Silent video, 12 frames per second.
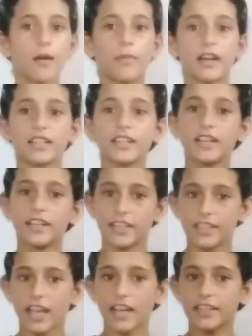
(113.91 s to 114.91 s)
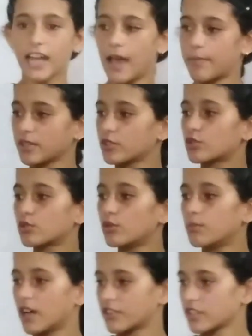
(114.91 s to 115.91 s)
but in India it happens too
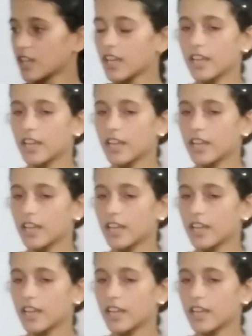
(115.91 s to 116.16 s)
much.